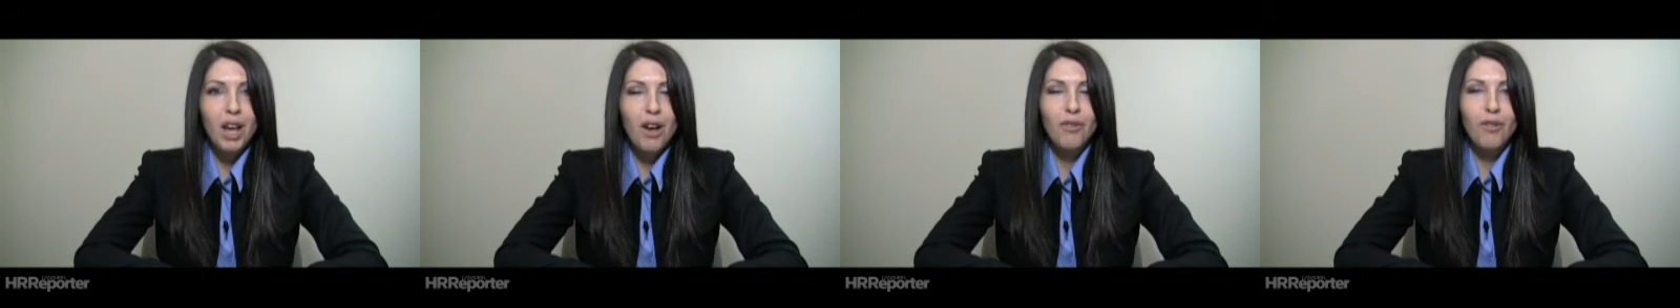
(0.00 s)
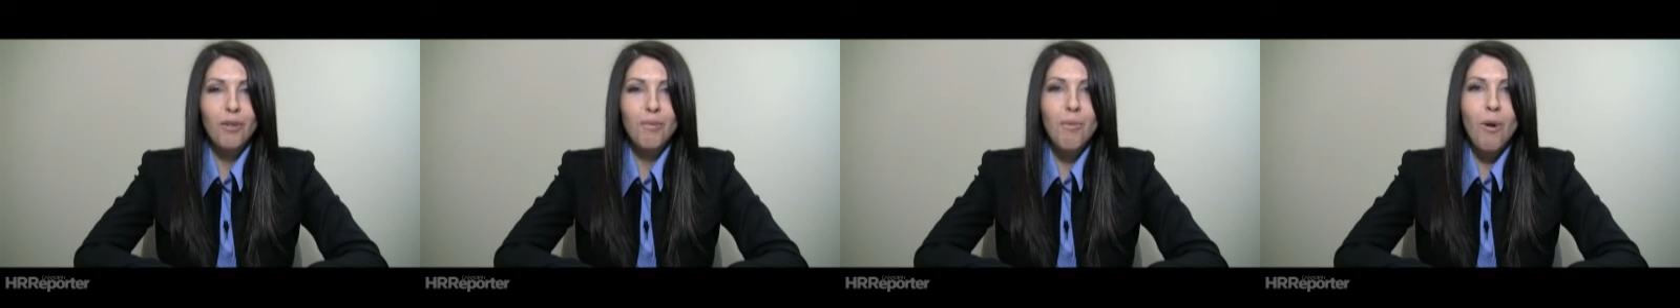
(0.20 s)

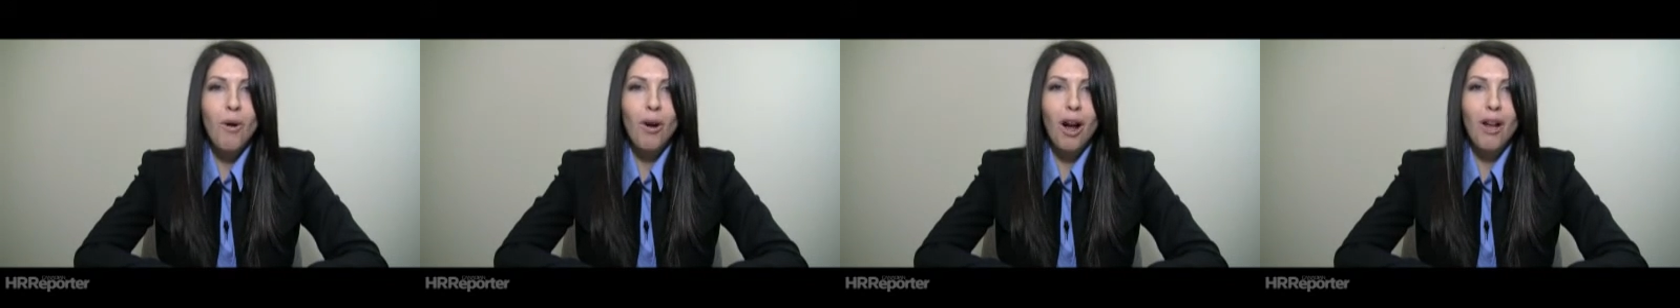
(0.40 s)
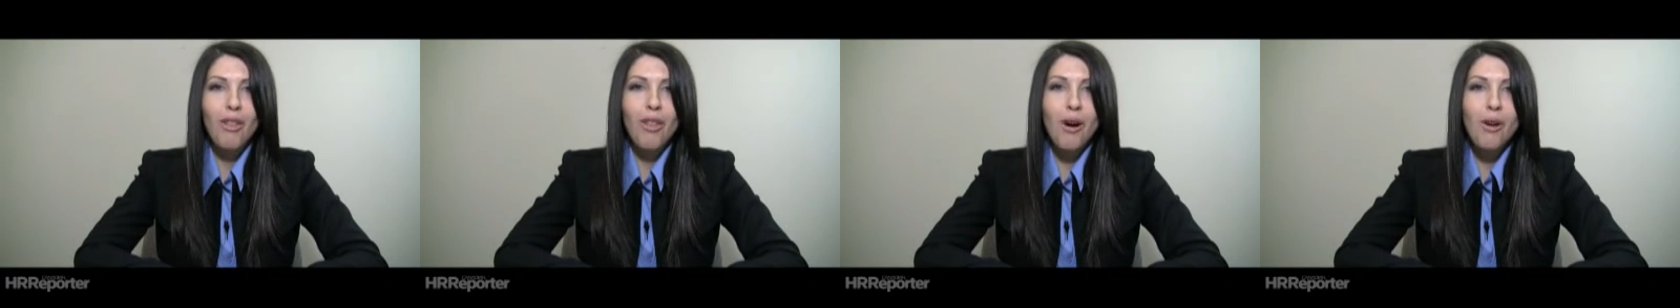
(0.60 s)
For
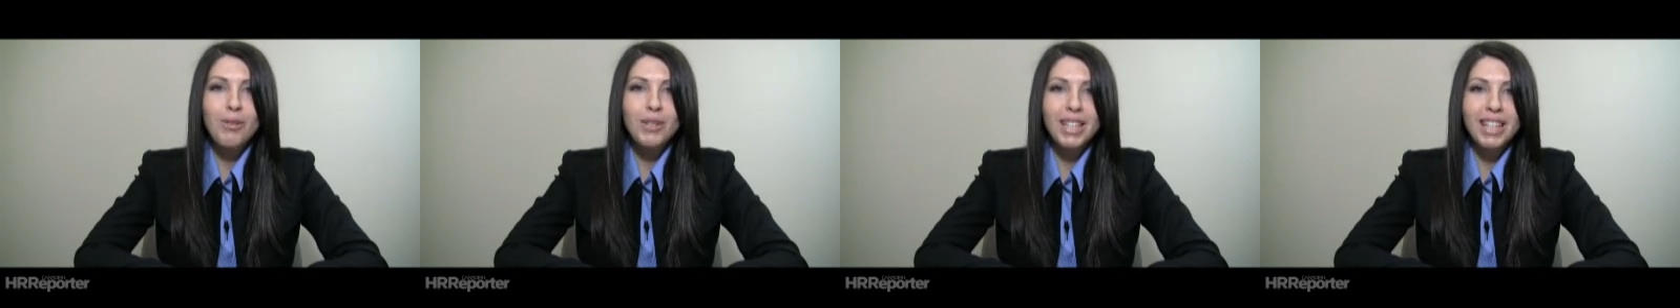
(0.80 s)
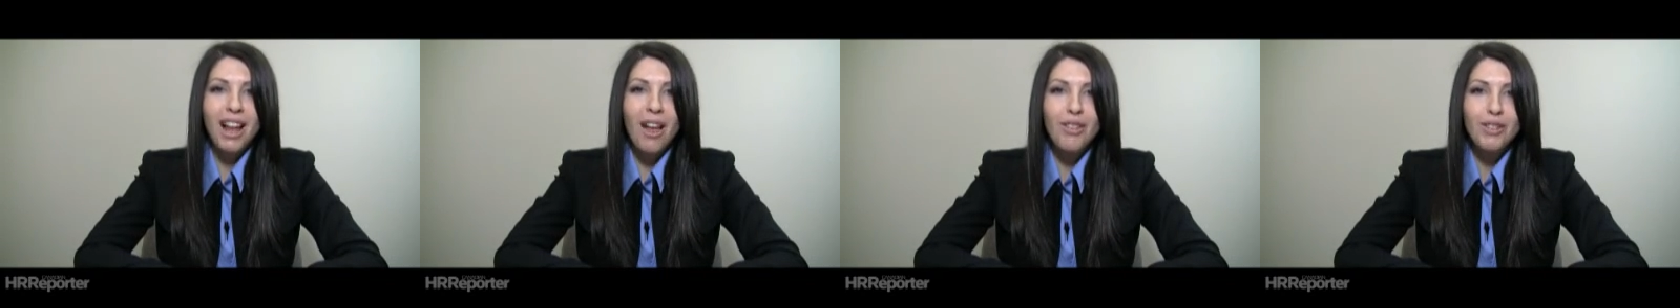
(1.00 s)
more on
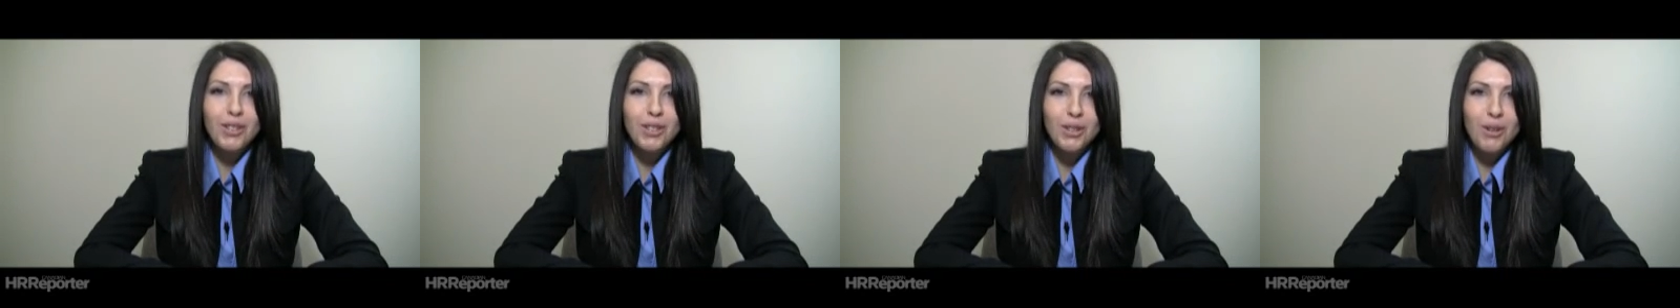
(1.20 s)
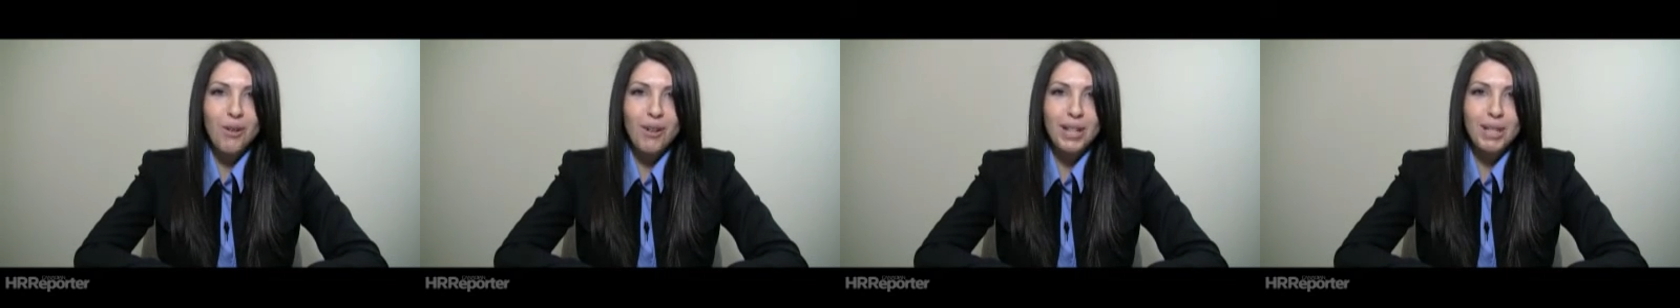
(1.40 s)
those and other
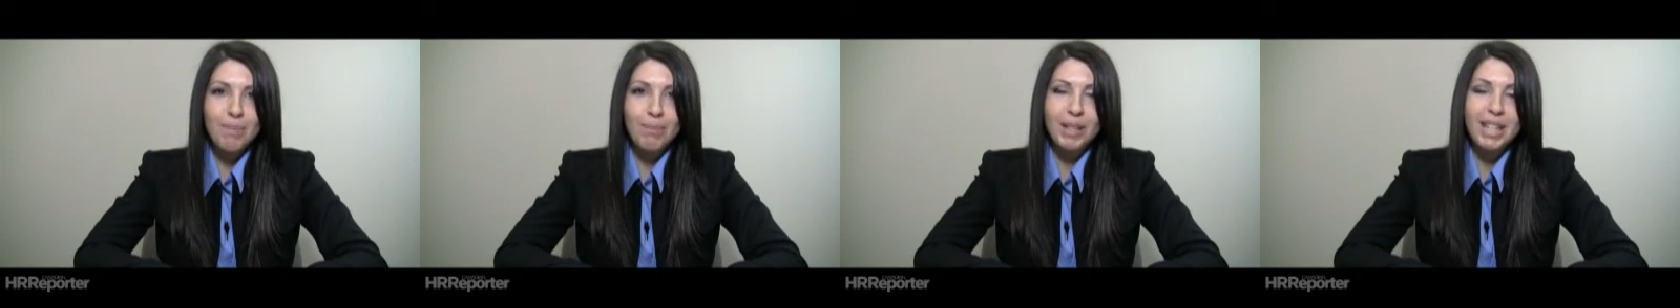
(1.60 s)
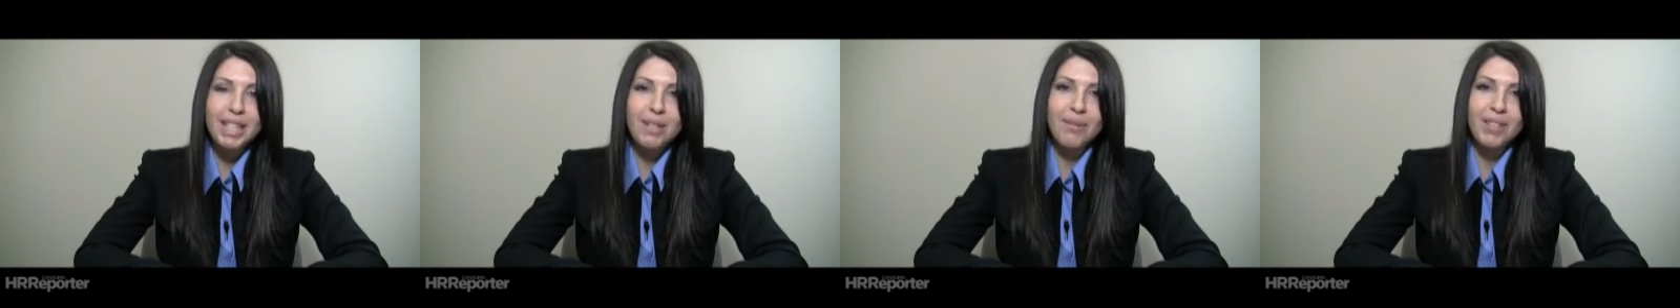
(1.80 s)
stories,
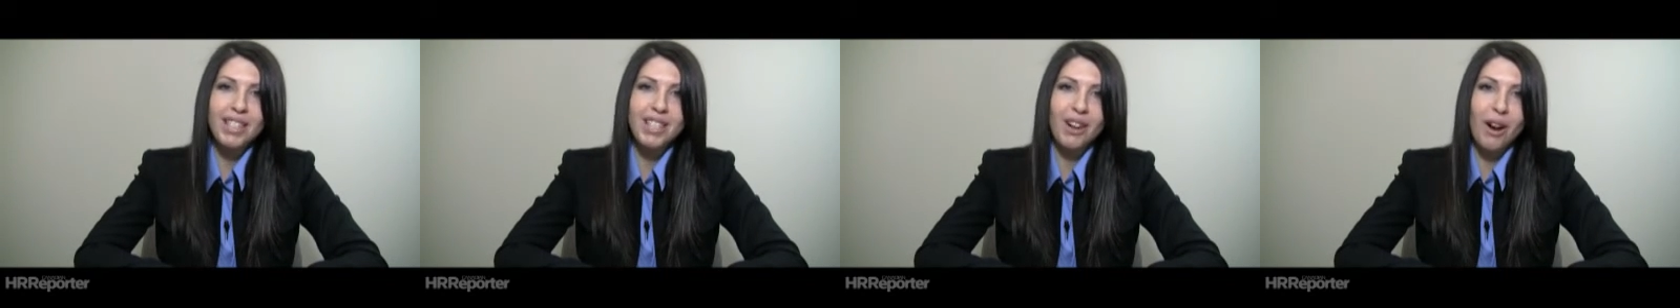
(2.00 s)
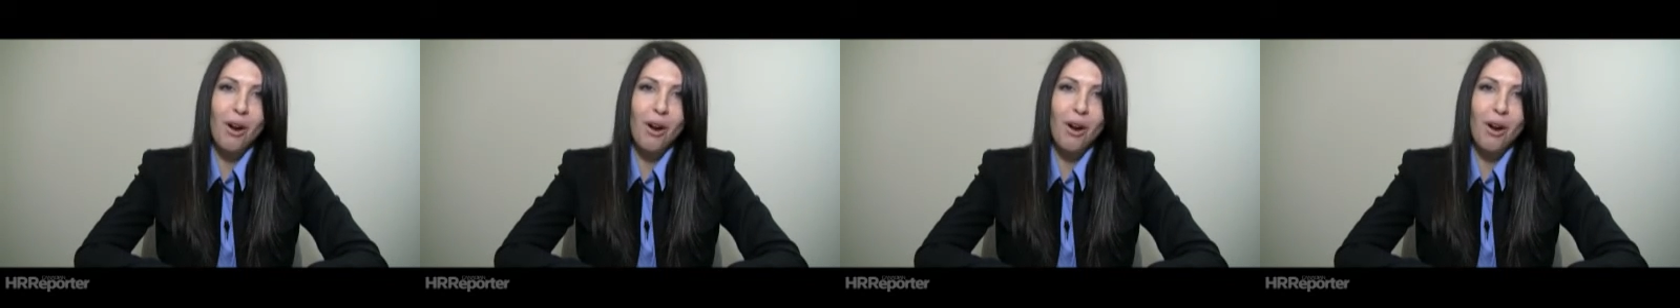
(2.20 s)
please visit